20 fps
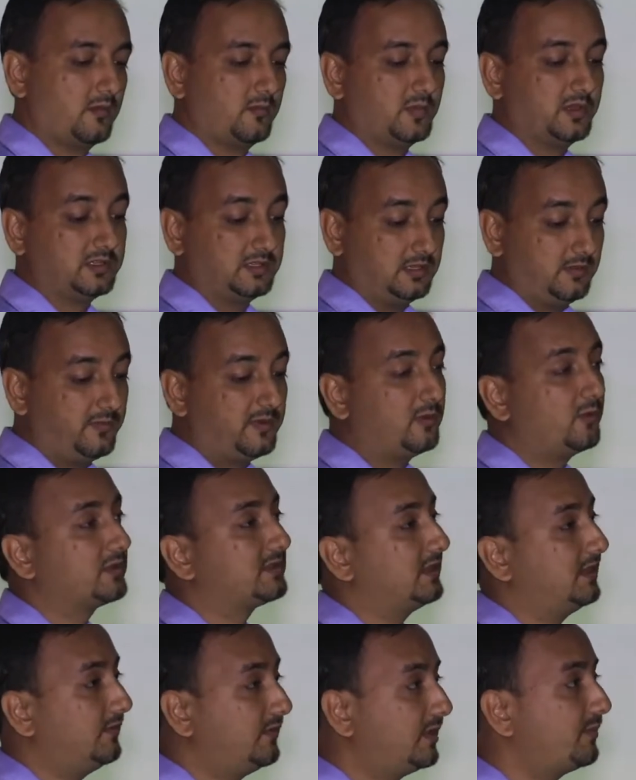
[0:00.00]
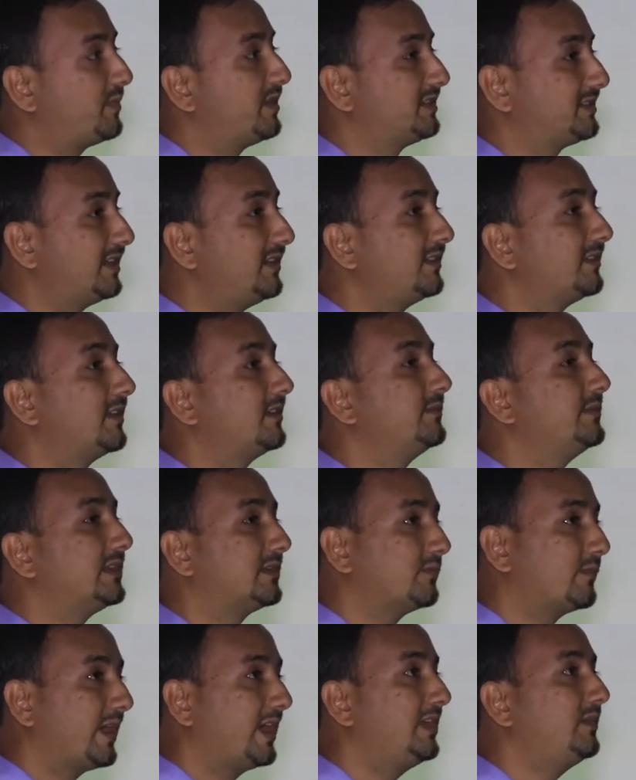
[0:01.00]
Because if it was ever present, then
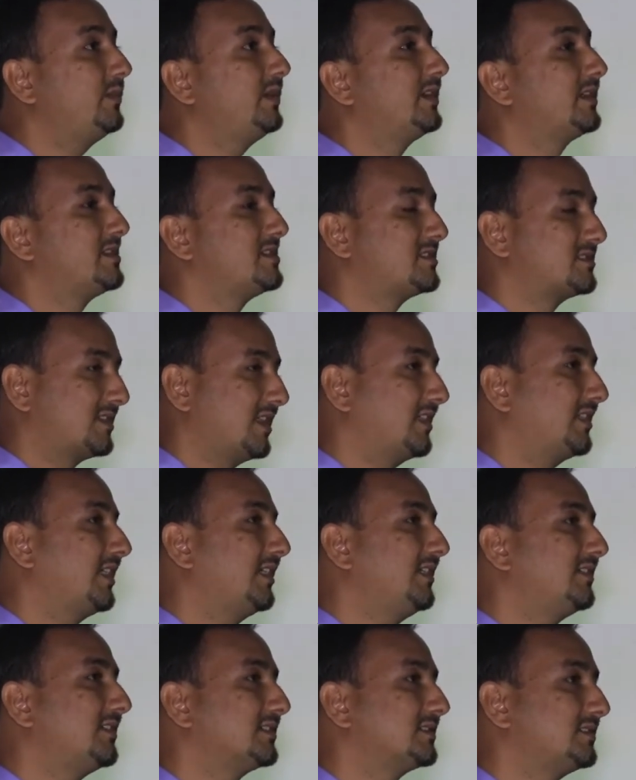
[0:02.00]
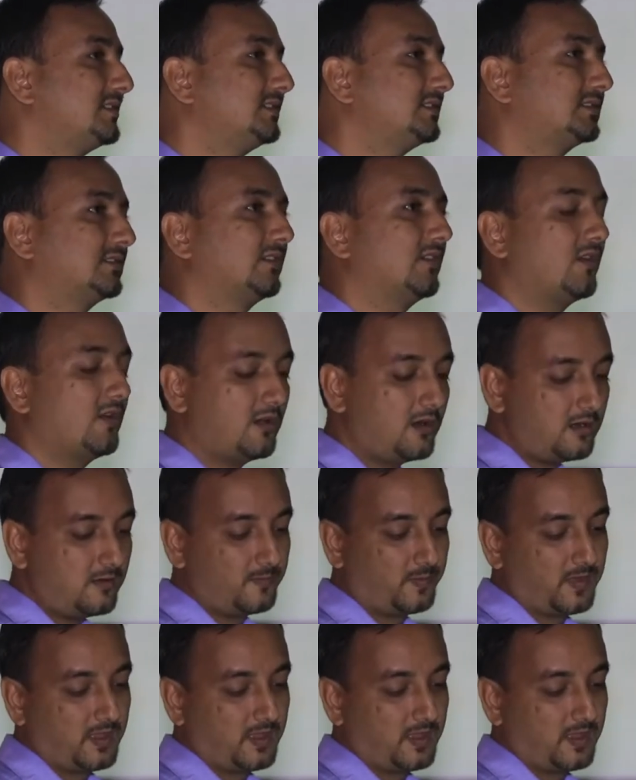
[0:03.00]
it might be a retractile testis or